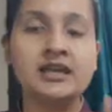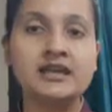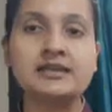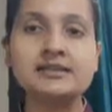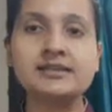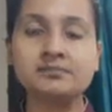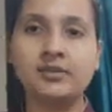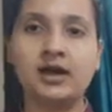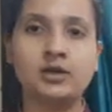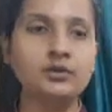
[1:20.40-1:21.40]
it is
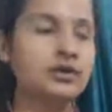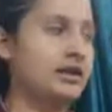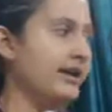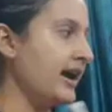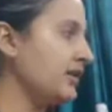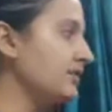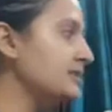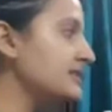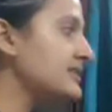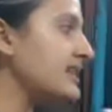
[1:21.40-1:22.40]
about having
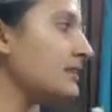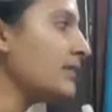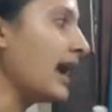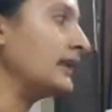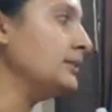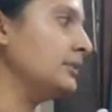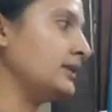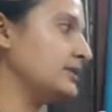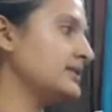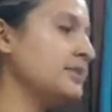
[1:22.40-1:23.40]
the same
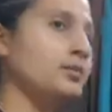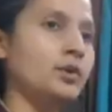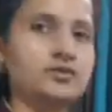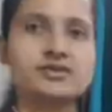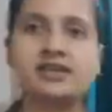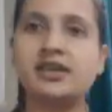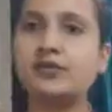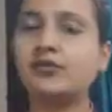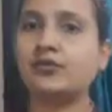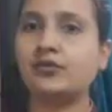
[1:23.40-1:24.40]
element. Suppose
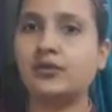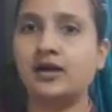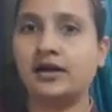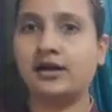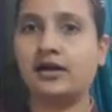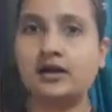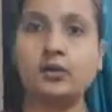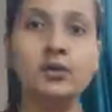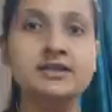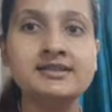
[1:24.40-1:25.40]
if
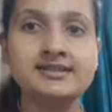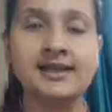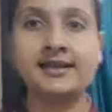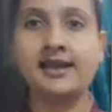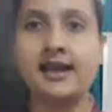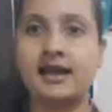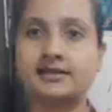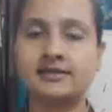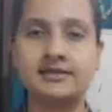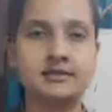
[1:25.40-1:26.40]
one set
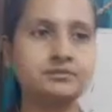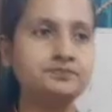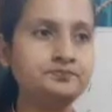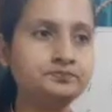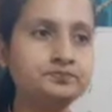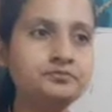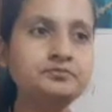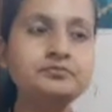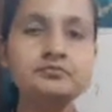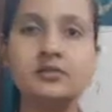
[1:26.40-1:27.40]
has
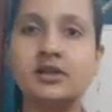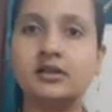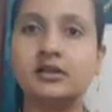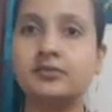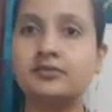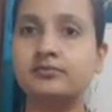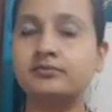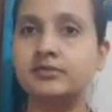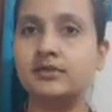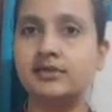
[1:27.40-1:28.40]
uh,
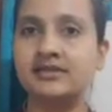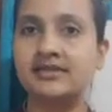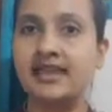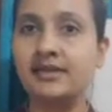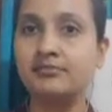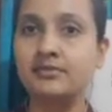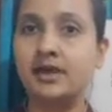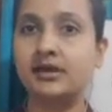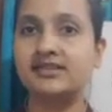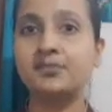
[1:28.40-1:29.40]
same
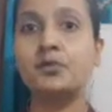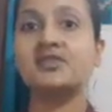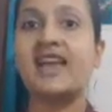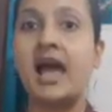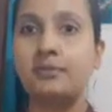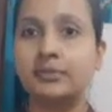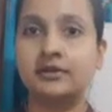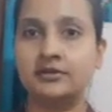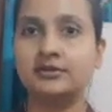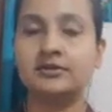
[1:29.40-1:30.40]
suppose
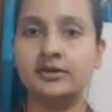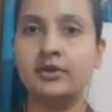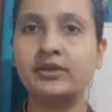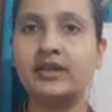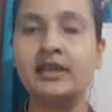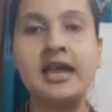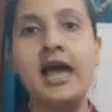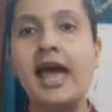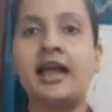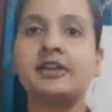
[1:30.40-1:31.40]
apple, okay,
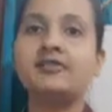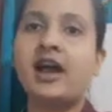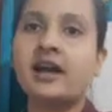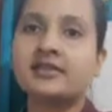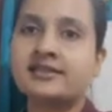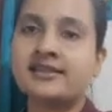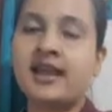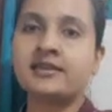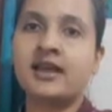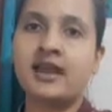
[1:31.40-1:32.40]
and if the other
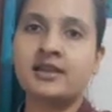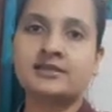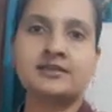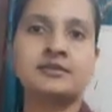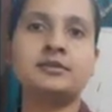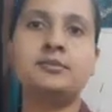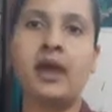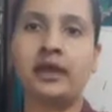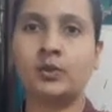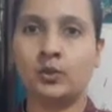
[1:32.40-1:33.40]
set has
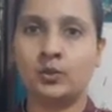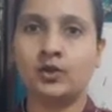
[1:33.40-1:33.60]
mango,